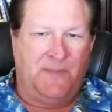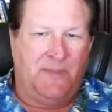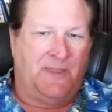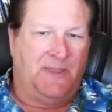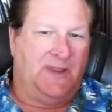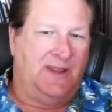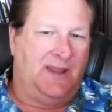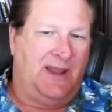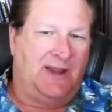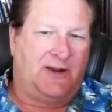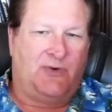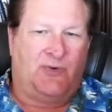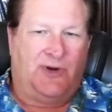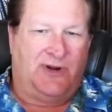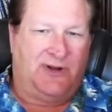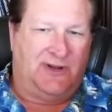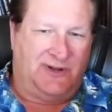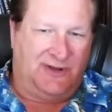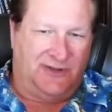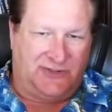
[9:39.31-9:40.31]
The
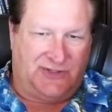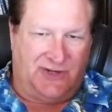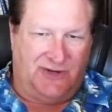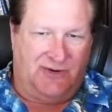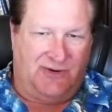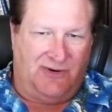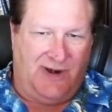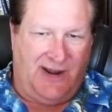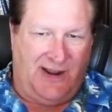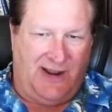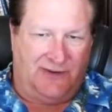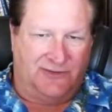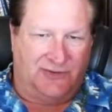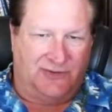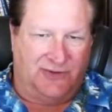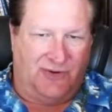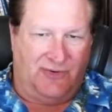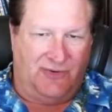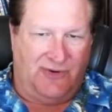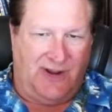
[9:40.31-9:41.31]
equity that's in your house,
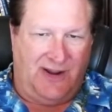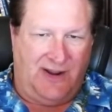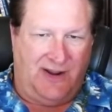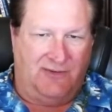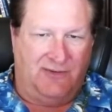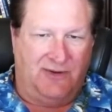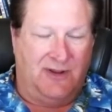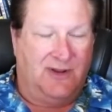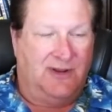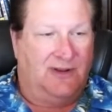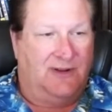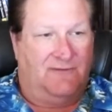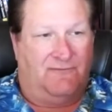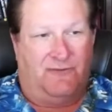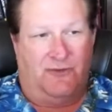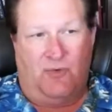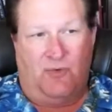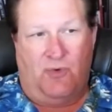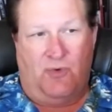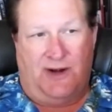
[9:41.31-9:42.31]
though, now, if
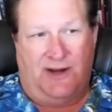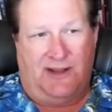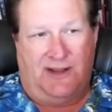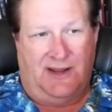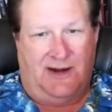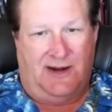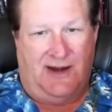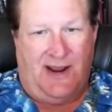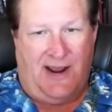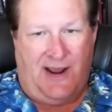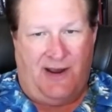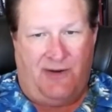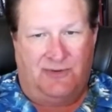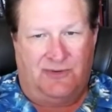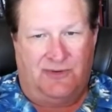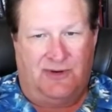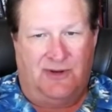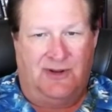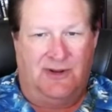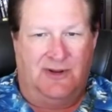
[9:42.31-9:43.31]
you want to get it out,
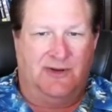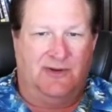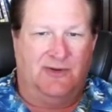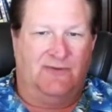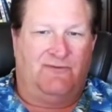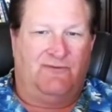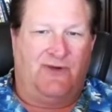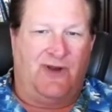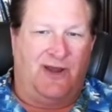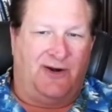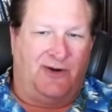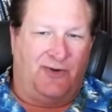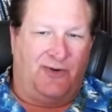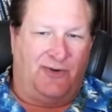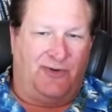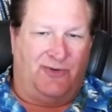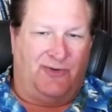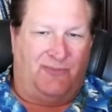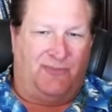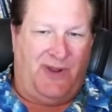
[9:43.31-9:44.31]
you've got to go
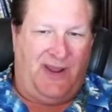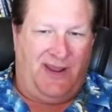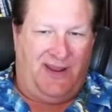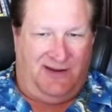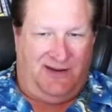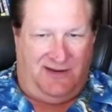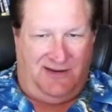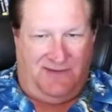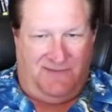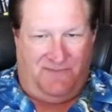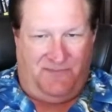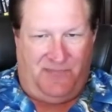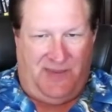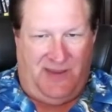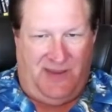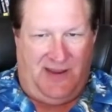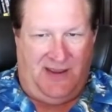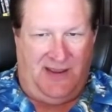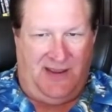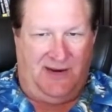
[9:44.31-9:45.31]
to the bank,
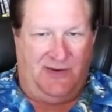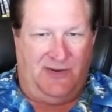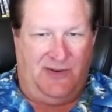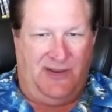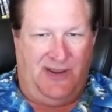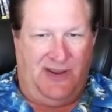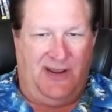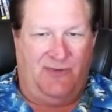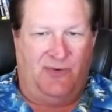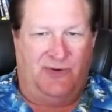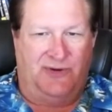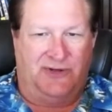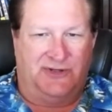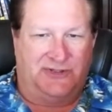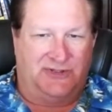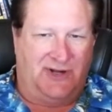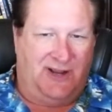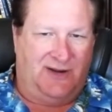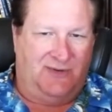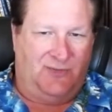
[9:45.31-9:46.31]
and they will
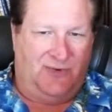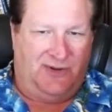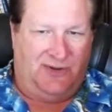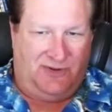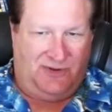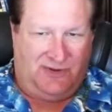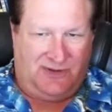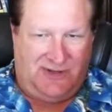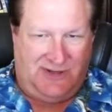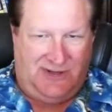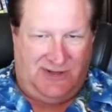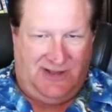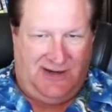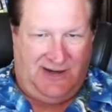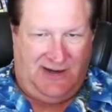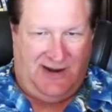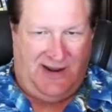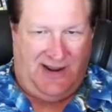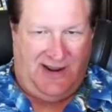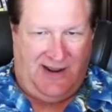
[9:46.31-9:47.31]
decide whether you can get it
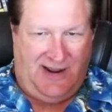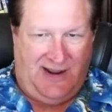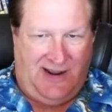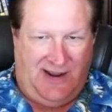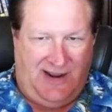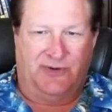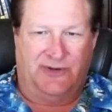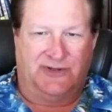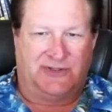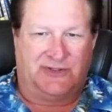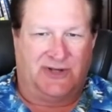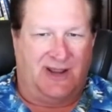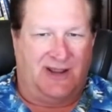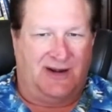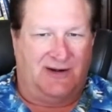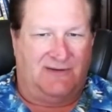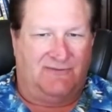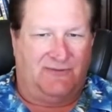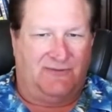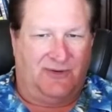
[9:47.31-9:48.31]
out. They will
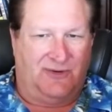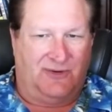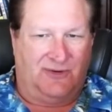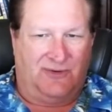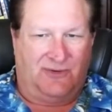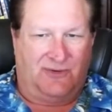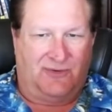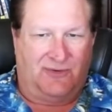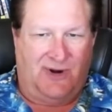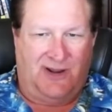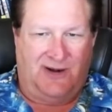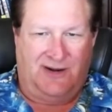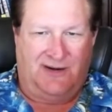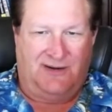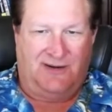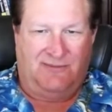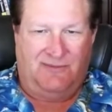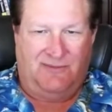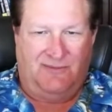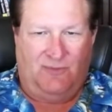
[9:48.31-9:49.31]
decide if you're credit
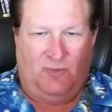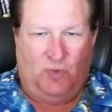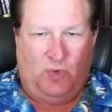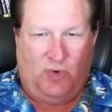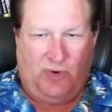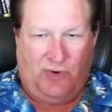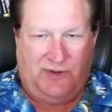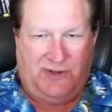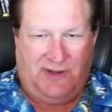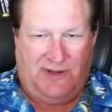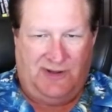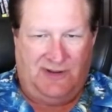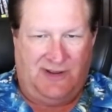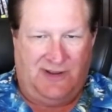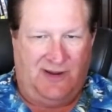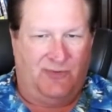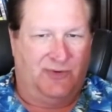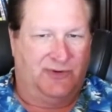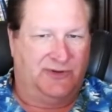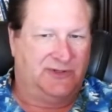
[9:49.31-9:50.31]
worthy.
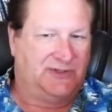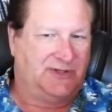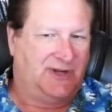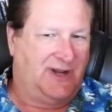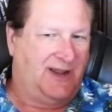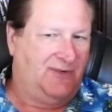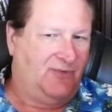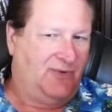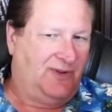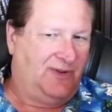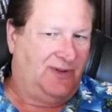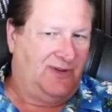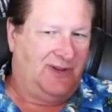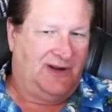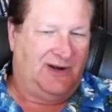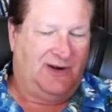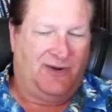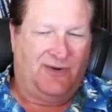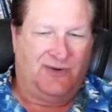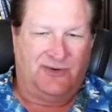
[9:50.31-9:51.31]
They will decide whether
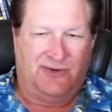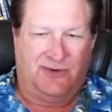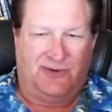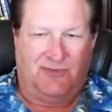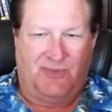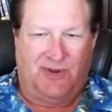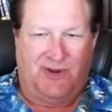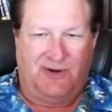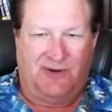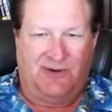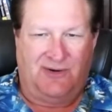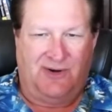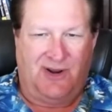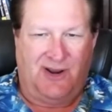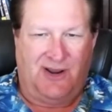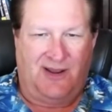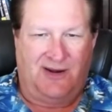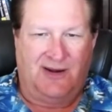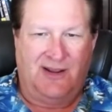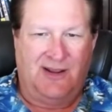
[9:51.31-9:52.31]
they loan you the money or
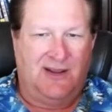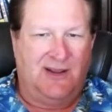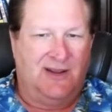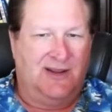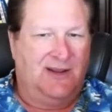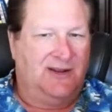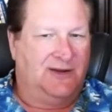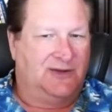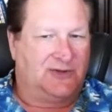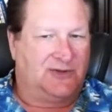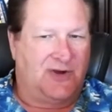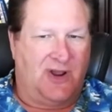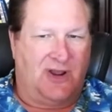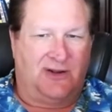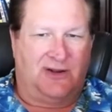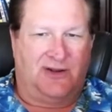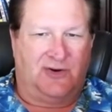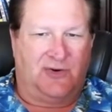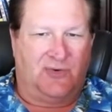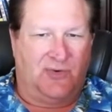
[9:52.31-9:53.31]
not. It's not
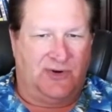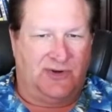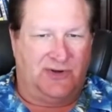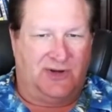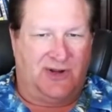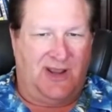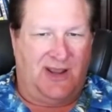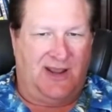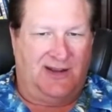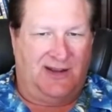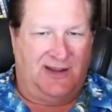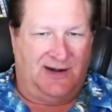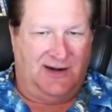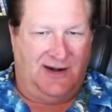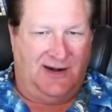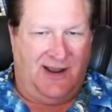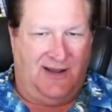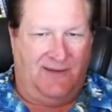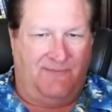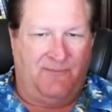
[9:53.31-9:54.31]
liquid, you can't get it
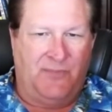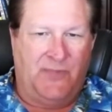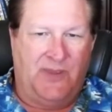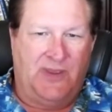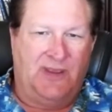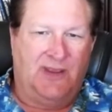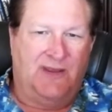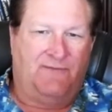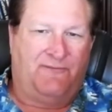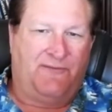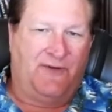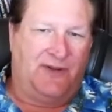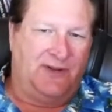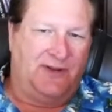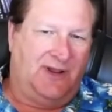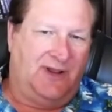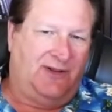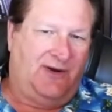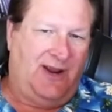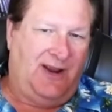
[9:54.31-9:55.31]
out. If, on
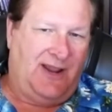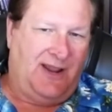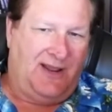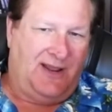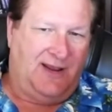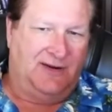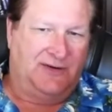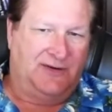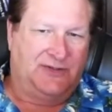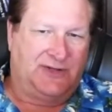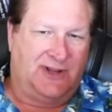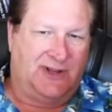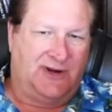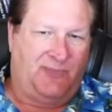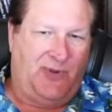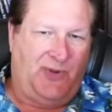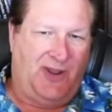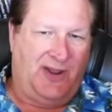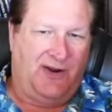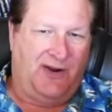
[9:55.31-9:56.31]
the other hand, instead of
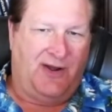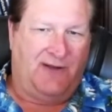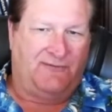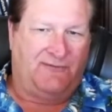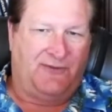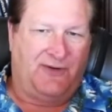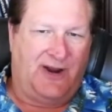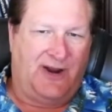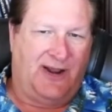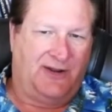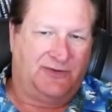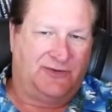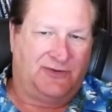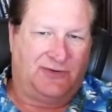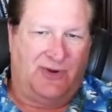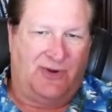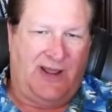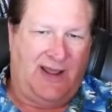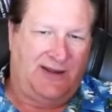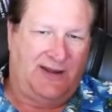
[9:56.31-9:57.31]
paying off your house,
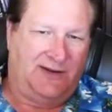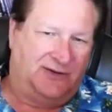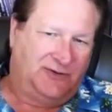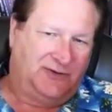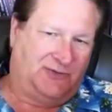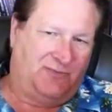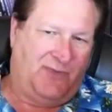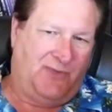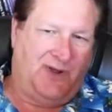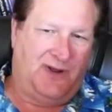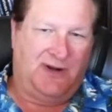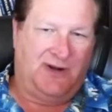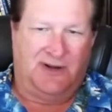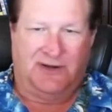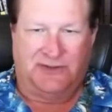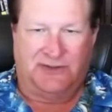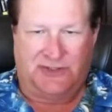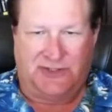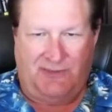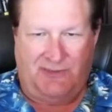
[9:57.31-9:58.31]
you had this money in
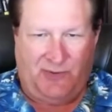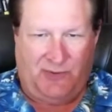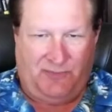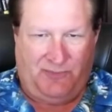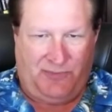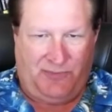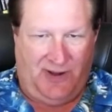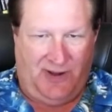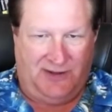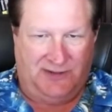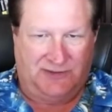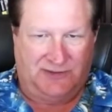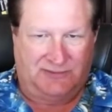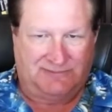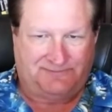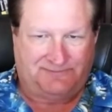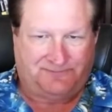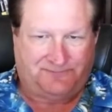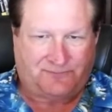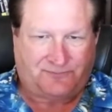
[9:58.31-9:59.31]
a separate place,
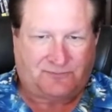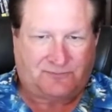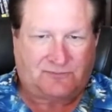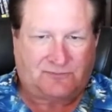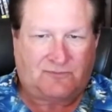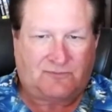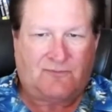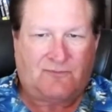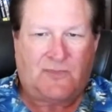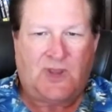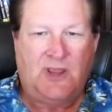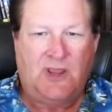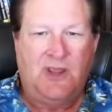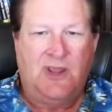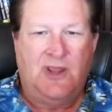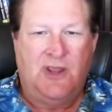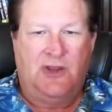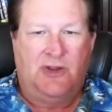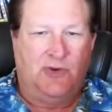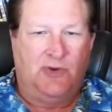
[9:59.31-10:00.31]

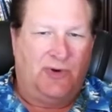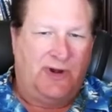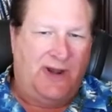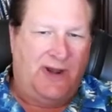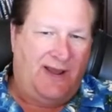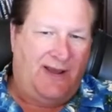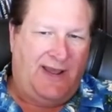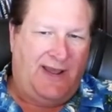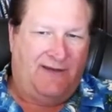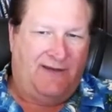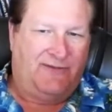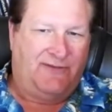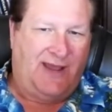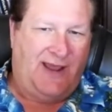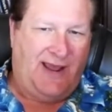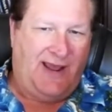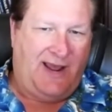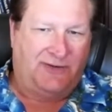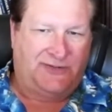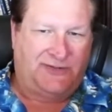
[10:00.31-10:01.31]
you would now have the
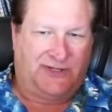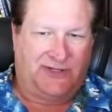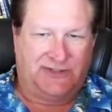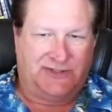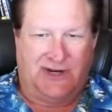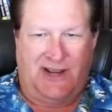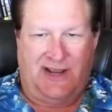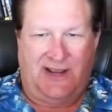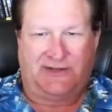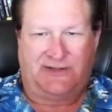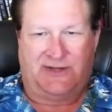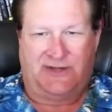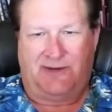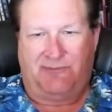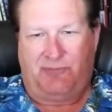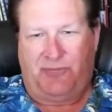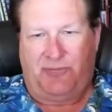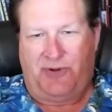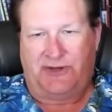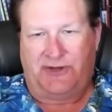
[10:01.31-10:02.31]
house as an asset,
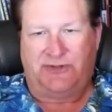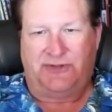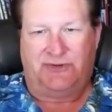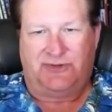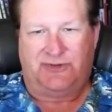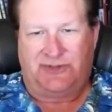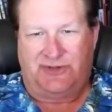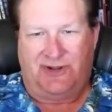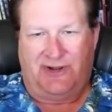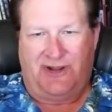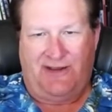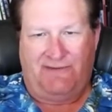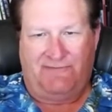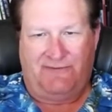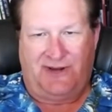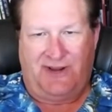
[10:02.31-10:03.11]
plus you'd still have the